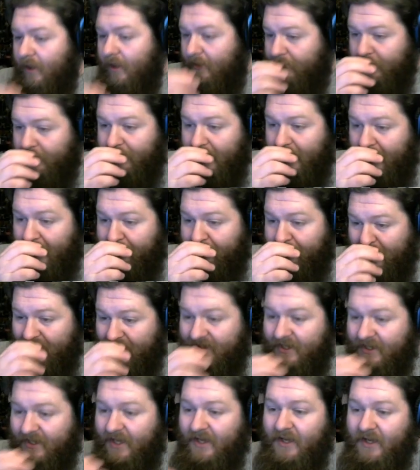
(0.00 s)
But that being
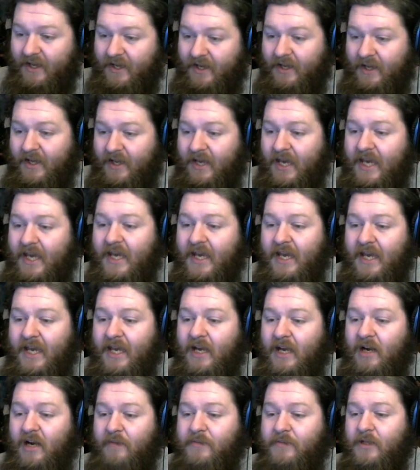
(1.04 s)
said, he can
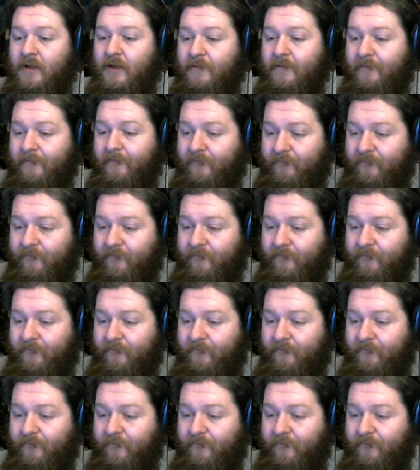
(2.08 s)
get up to